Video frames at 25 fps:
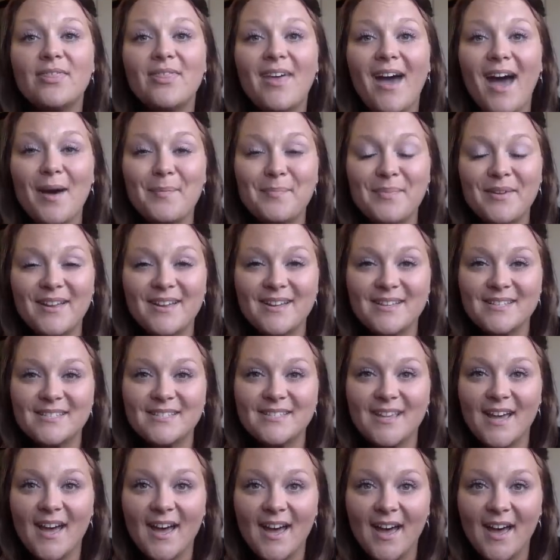that being
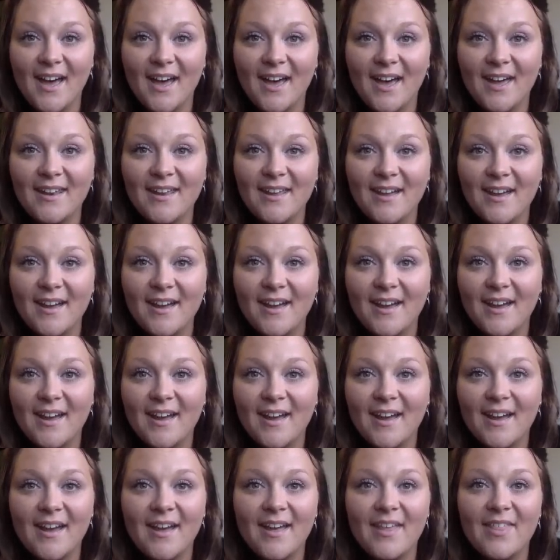said,
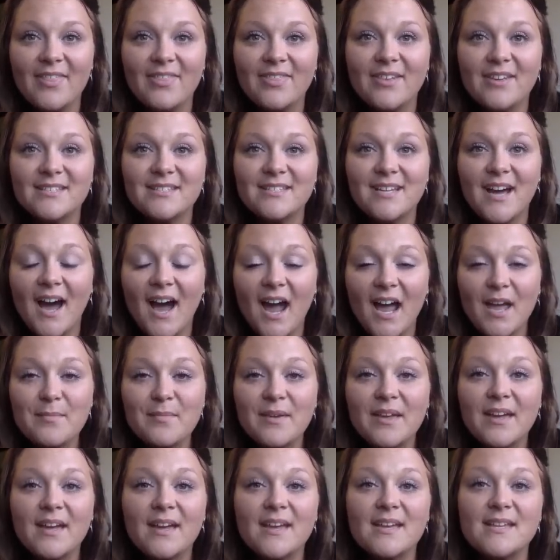the
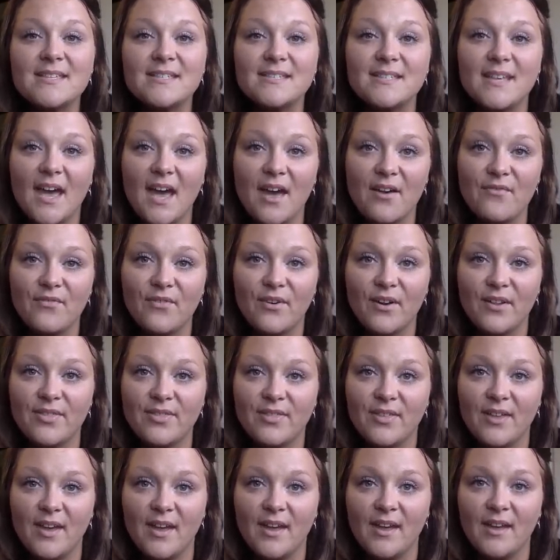timing is
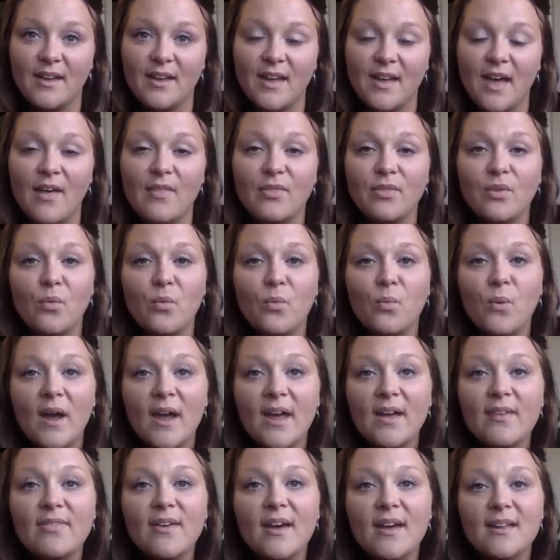everything. And the
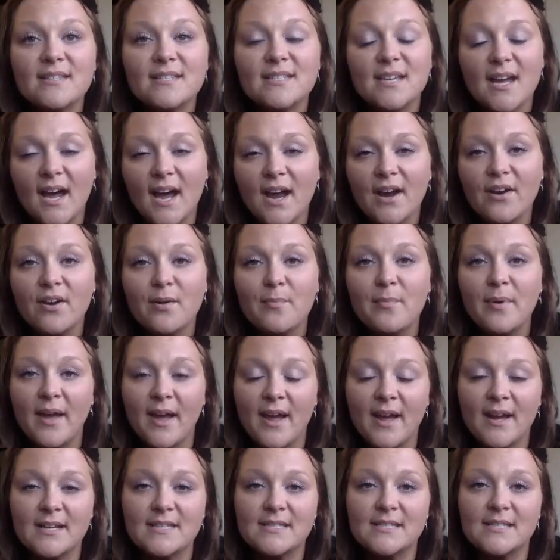way that Tyra
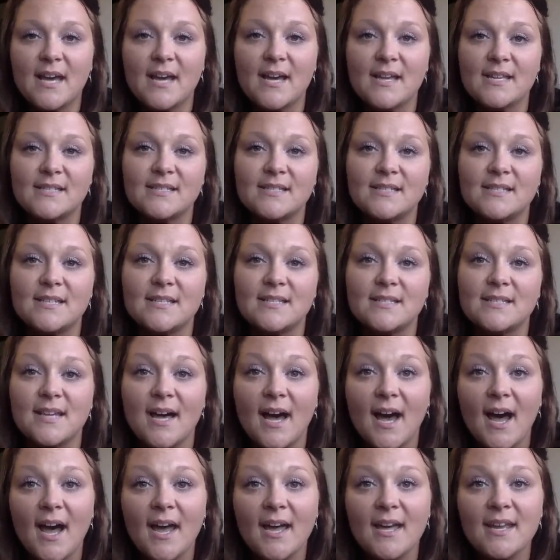Banks has
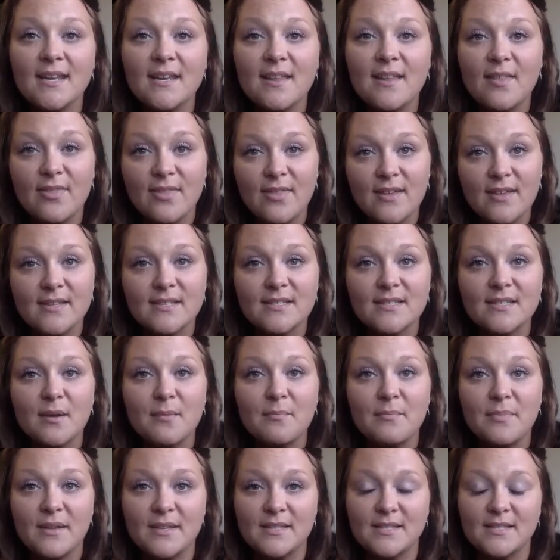designed this
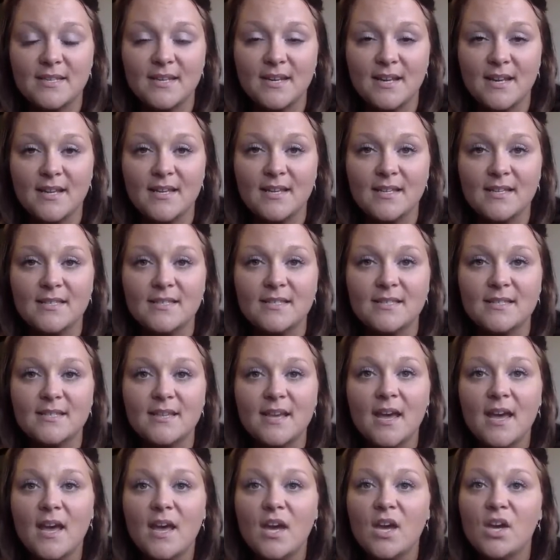business,
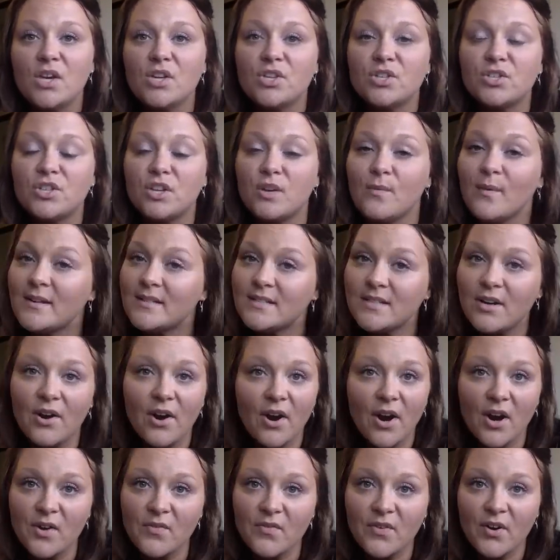she went to
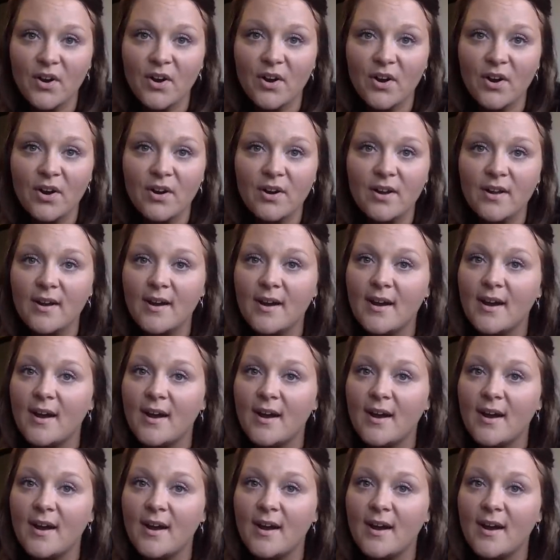Harvard.